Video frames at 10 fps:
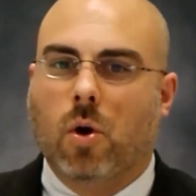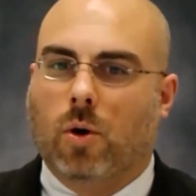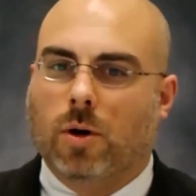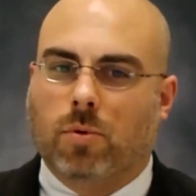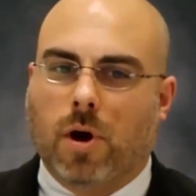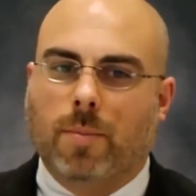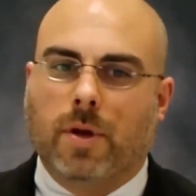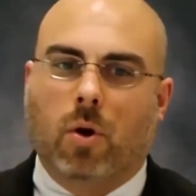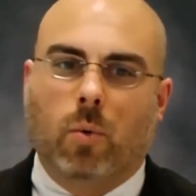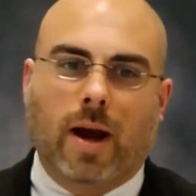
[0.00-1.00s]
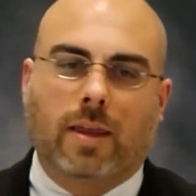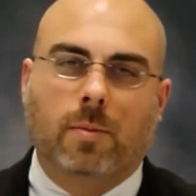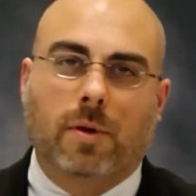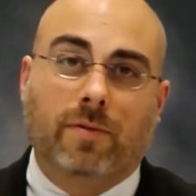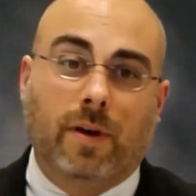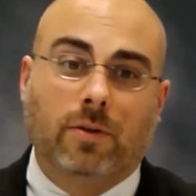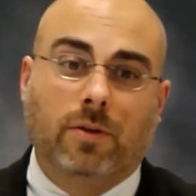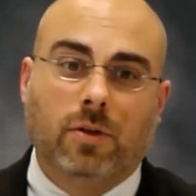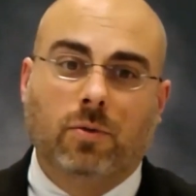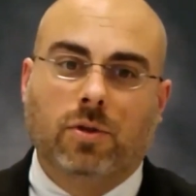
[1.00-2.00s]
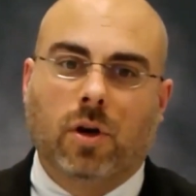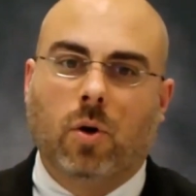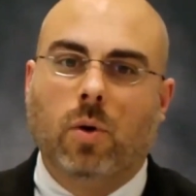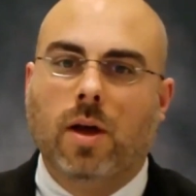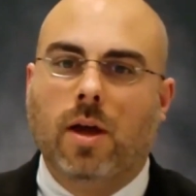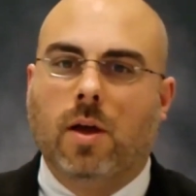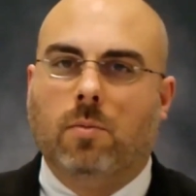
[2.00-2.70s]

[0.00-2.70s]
or to promptly correct them and fail to do so,